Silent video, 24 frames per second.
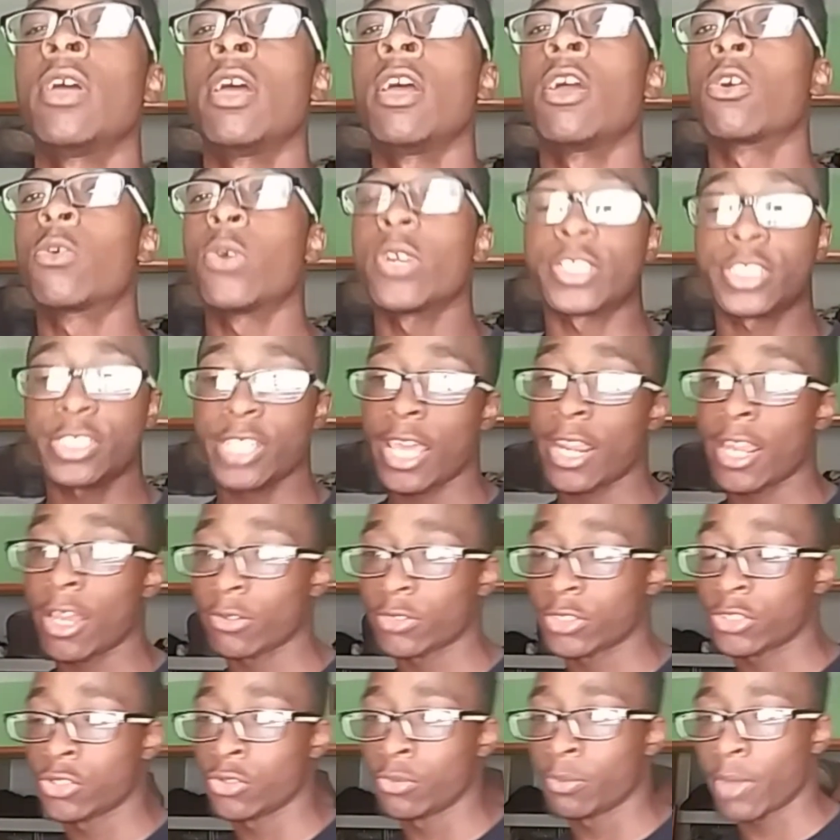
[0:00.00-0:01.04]
Quick shout
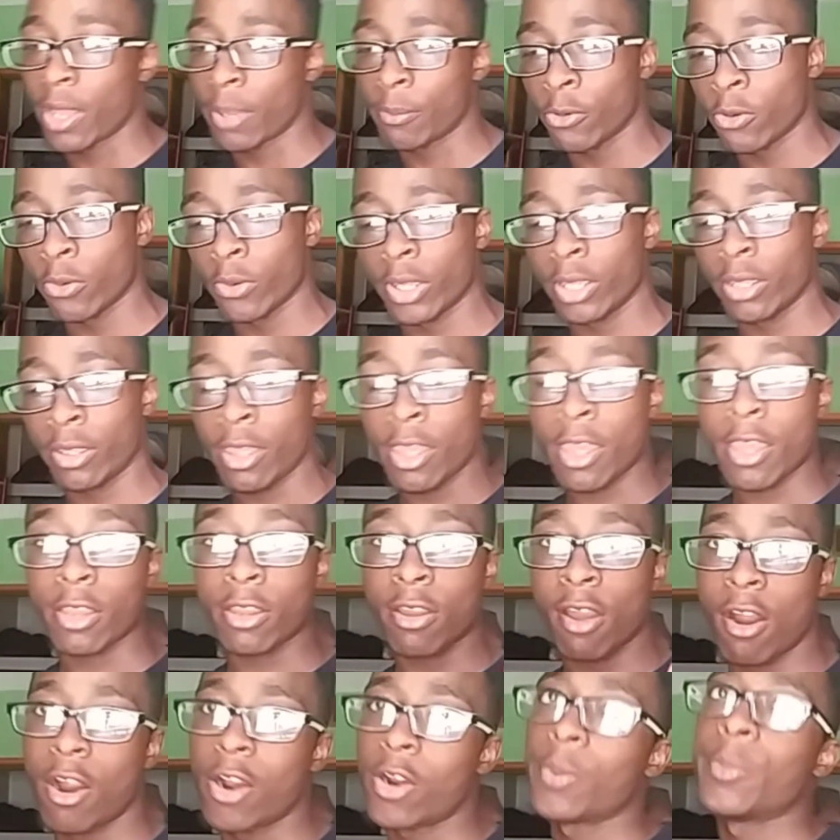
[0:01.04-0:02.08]
out to my boy
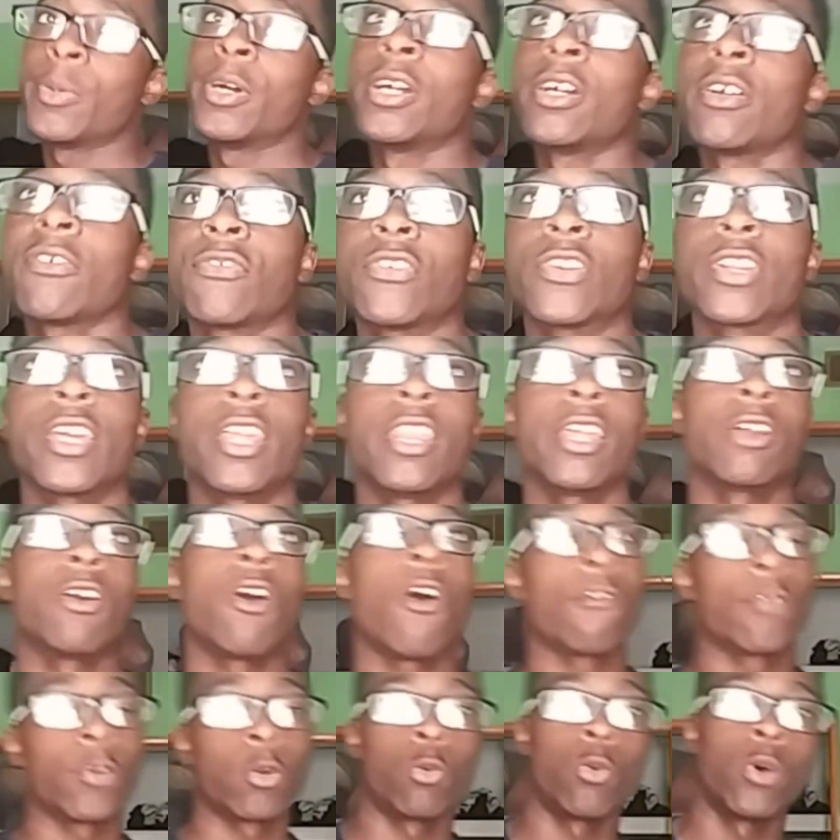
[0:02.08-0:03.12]
Karma for getting
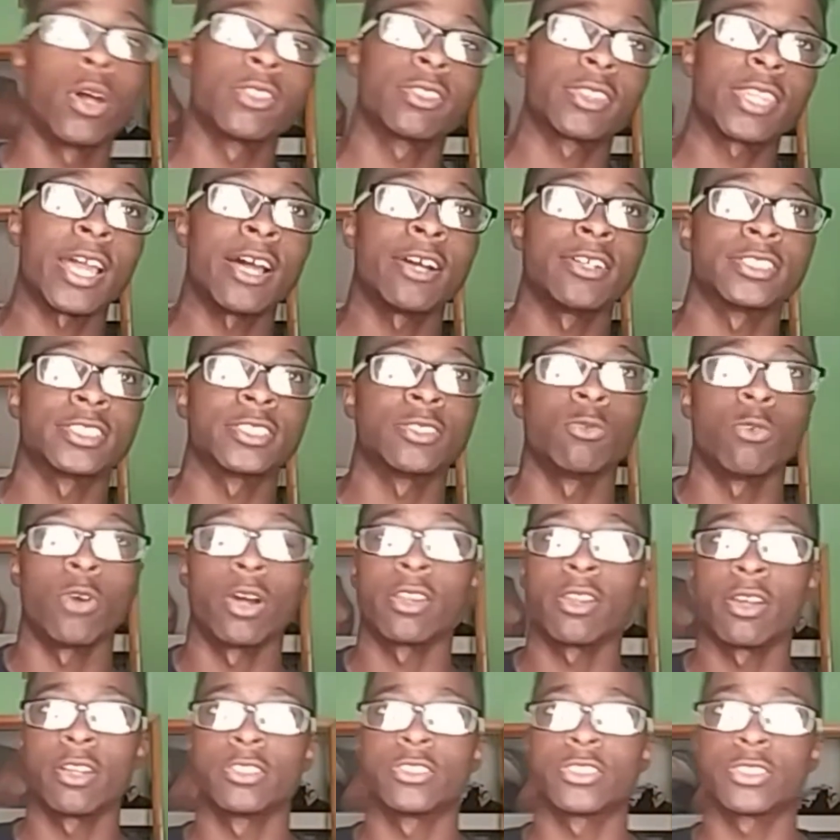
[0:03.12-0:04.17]
over
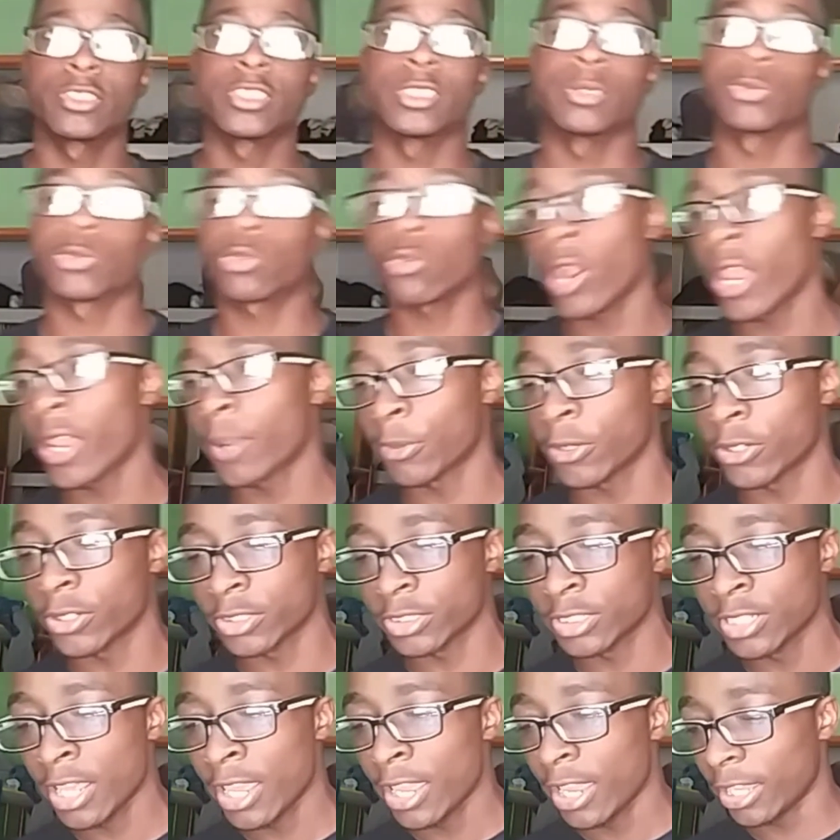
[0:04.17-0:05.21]
1,100
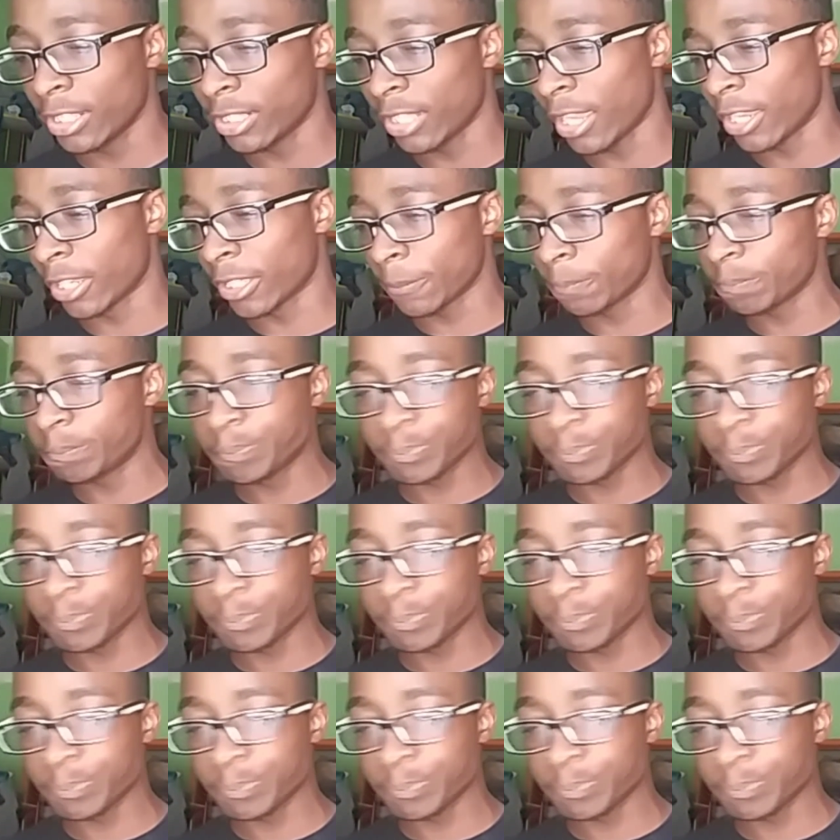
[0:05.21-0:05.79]
subscribers in like